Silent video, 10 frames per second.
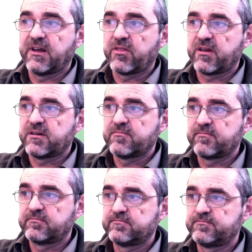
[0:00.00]
And then
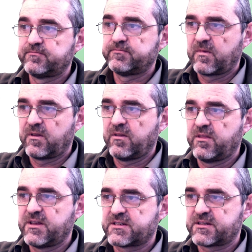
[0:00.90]

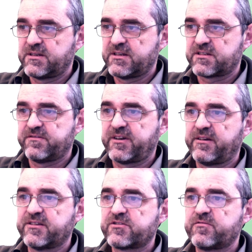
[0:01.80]
this is the
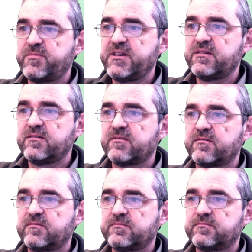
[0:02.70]
variance of b.
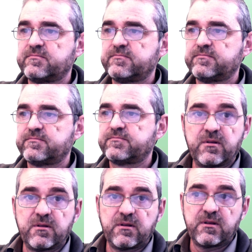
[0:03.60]

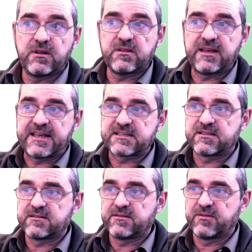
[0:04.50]
And
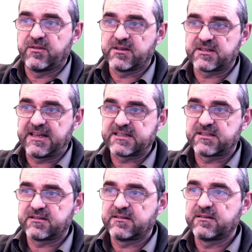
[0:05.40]
this
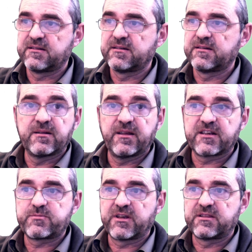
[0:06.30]
last
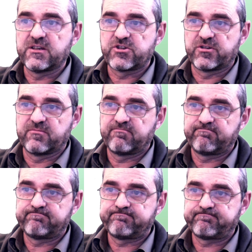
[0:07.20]
expectation
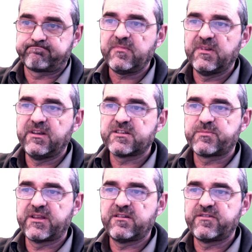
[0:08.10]
is
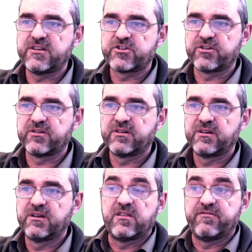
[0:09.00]
by definition
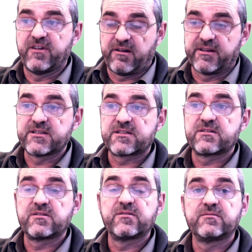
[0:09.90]
the
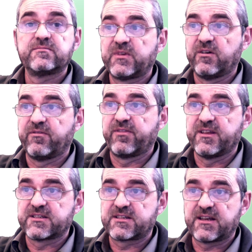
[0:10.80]
variance of
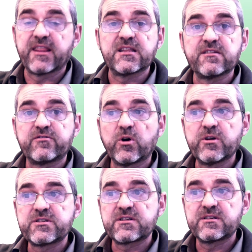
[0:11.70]
this additive
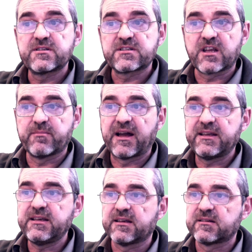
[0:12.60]
noise, sigma
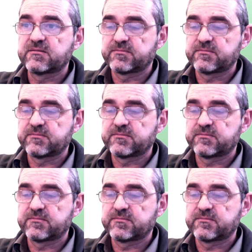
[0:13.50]
e.